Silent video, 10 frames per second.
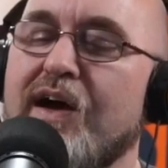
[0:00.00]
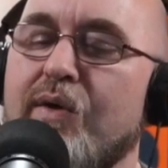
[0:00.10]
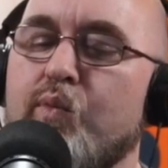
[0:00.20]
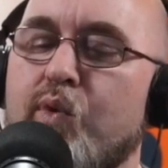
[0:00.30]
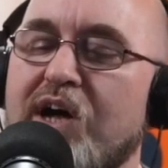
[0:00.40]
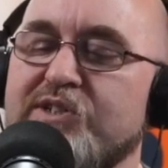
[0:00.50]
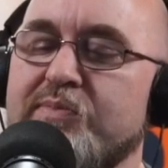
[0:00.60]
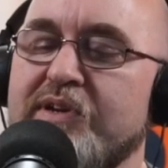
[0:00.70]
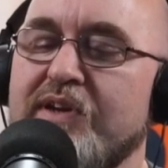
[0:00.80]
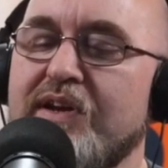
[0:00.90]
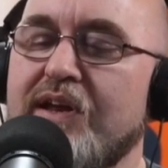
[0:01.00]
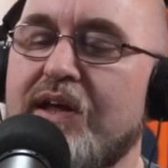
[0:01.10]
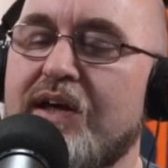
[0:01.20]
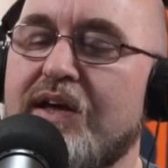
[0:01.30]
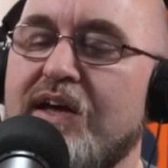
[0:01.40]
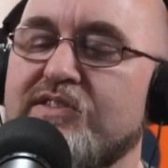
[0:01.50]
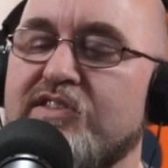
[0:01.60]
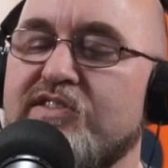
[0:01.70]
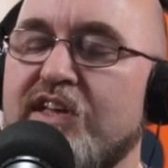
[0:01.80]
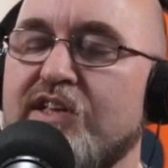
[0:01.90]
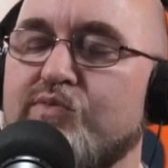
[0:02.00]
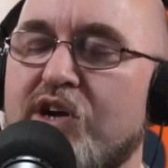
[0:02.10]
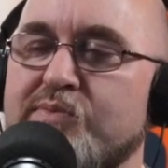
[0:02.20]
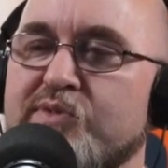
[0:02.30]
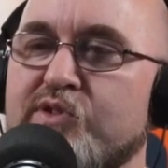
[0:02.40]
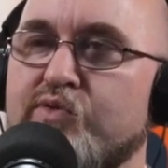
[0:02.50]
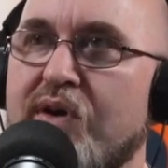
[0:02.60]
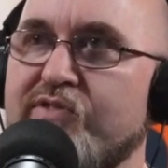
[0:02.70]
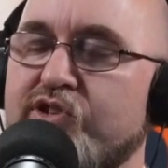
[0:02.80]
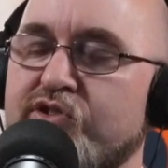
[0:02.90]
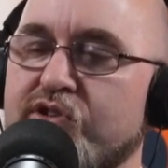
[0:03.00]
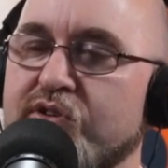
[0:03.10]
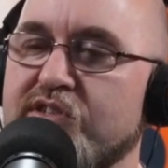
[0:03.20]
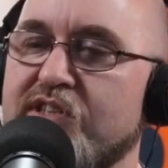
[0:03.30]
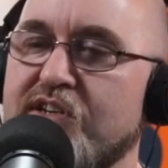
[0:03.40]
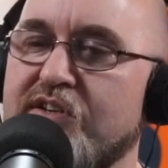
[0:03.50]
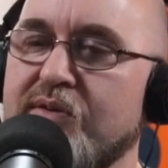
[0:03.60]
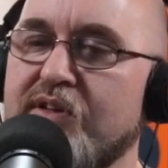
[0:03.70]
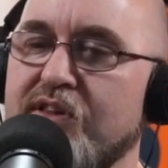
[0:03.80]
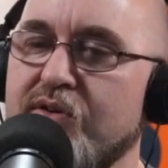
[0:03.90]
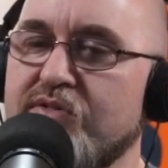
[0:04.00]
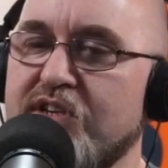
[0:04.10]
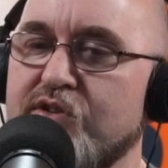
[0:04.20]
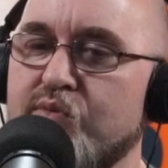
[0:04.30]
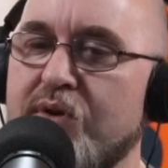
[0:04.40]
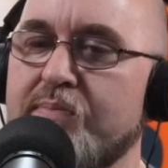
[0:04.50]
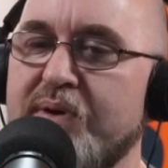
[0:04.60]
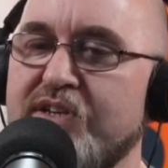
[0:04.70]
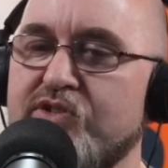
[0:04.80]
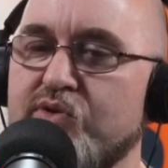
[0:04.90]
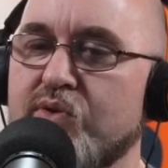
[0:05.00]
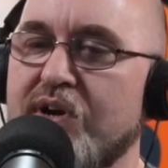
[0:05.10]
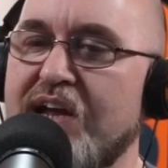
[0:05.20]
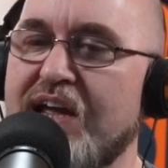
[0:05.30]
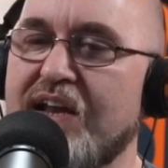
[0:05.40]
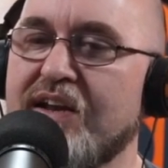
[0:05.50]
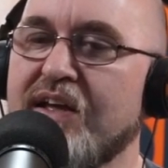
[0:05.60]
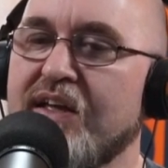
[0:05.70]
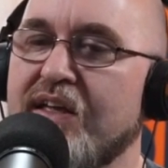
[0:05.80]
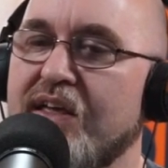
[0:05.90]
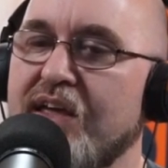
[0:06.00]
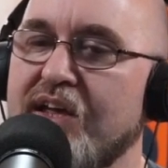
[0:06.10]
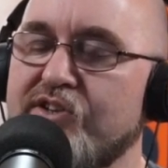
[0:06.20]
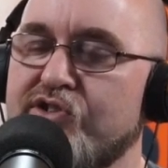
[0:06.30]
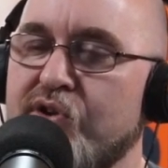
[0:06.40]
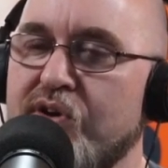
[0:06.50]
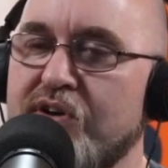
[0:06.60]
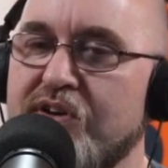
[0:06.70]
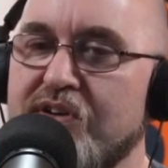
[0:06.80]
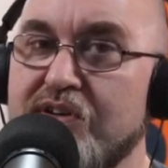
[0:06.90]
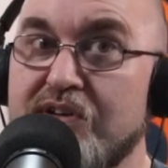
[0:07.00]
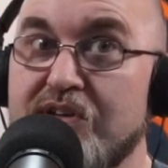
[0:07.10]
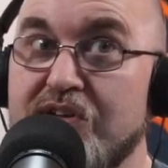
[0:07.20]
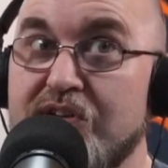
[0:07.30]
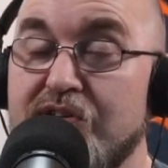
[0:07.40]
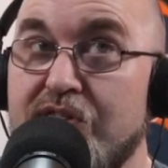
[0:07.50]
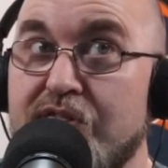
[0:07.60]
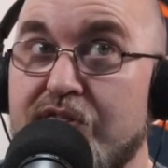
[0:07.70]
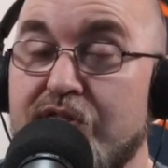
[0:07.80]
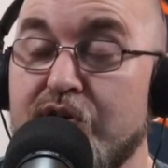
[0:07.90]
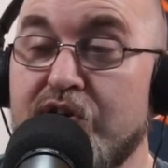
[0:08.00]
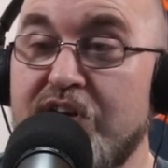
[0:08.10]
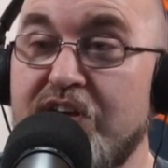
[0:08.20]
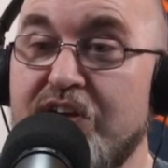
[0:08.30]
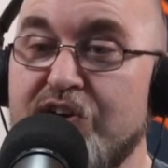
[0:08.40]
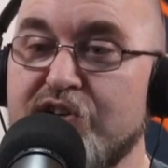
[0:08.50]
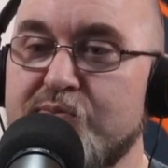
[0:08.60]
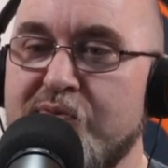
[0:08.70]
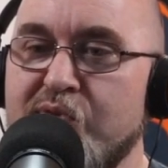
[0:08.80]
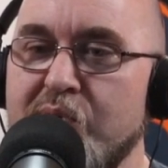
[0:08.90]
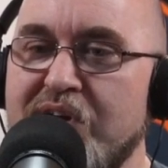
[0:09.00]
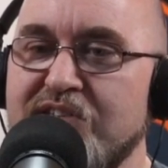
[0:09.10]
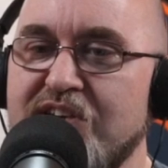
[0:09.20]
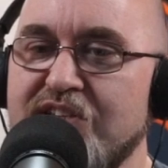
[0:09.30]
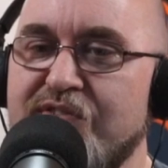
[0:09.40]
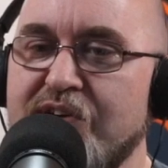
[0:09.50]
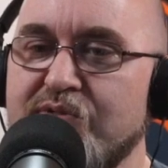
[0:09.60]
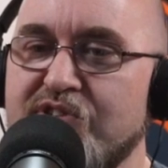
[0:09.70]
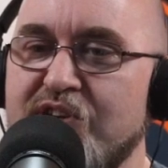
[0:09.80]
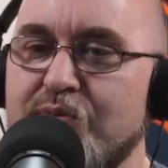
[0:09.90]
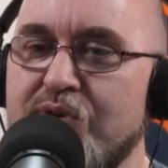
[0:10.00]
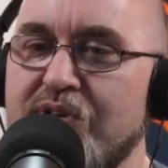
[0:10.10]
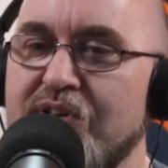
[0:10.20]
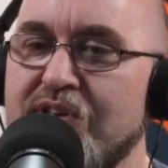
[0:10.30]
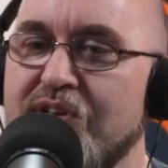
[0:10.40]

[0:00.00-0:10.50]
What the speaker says: Watchmen, as it stands, Watchmen is a 12-issue series that concludes and is one big story. And it took 30 years before we got a satisfactory sequel.